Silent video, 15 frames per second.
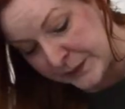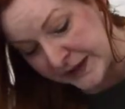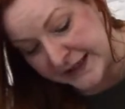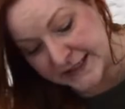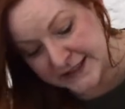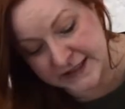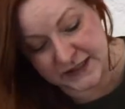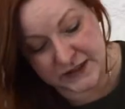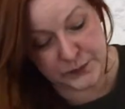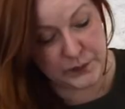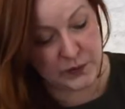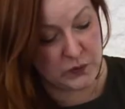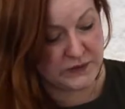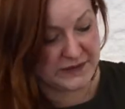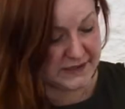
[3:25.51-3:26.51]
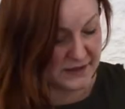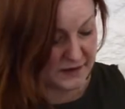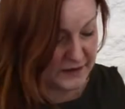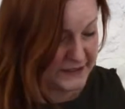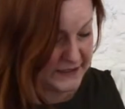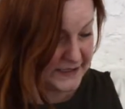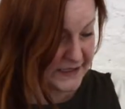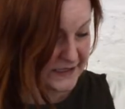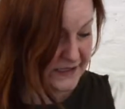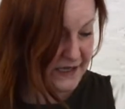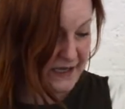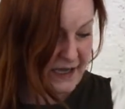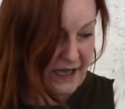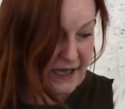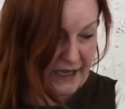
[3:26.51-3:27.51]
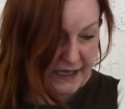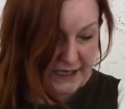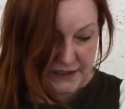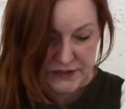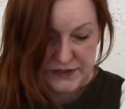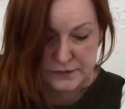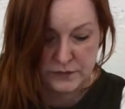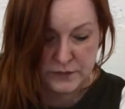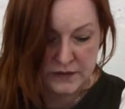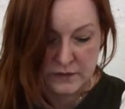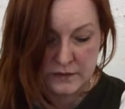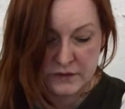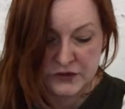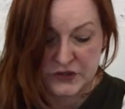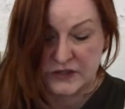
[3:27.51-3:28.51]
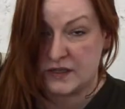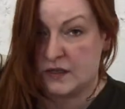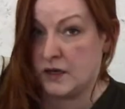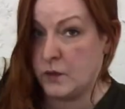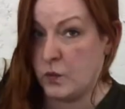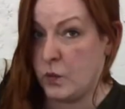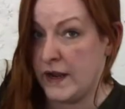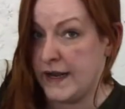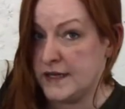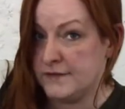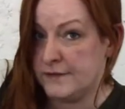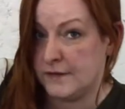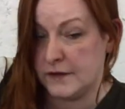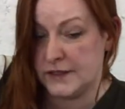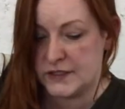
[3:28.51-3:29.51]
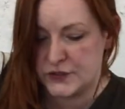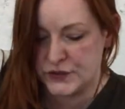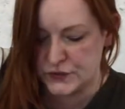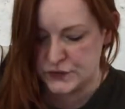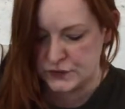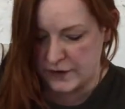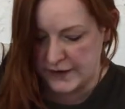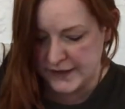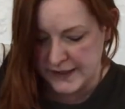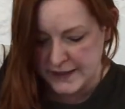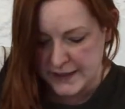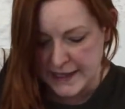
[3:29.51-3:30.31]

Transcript: painted both sides and we're just going to wait for it to dry.